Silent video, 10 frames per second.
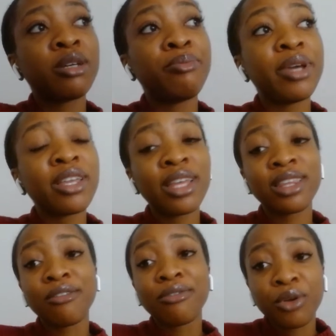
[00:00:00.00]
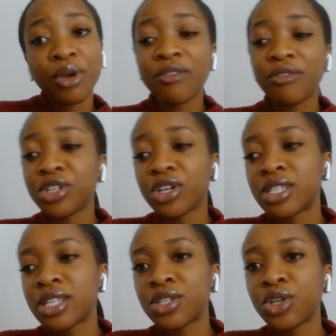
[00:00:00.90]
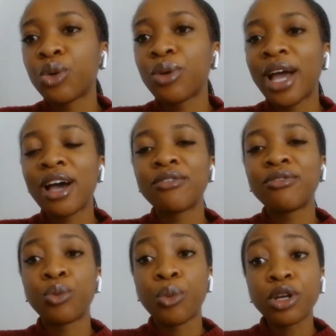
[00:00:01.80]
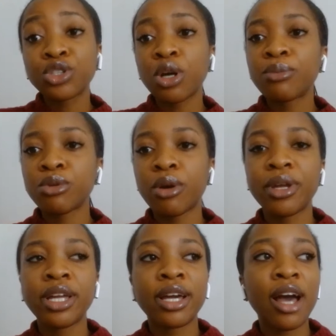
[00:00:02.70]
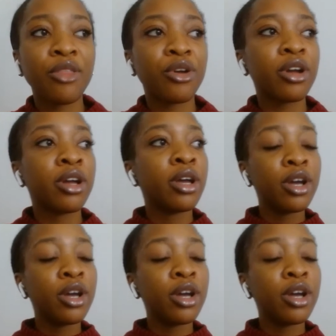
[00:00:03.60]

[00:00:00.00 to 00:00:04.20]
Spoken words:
a big thing that Flo Haven does is, we have workshops where we gather